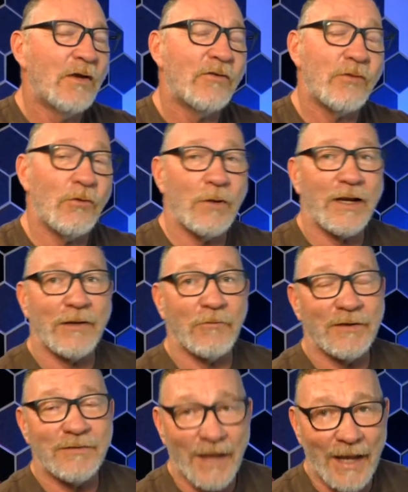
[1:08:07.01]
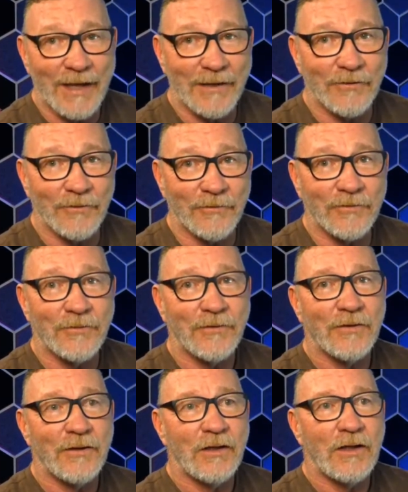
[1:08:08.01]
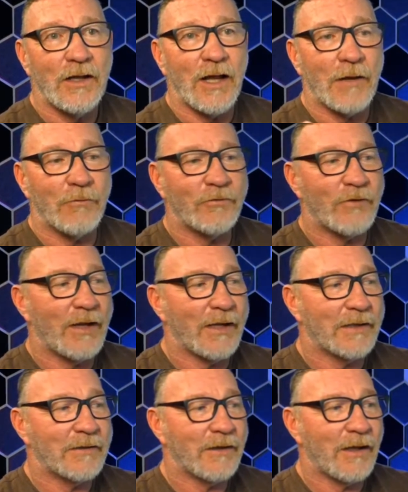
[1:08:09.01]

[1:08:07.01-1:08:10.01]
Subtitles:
So when I retired, I was like,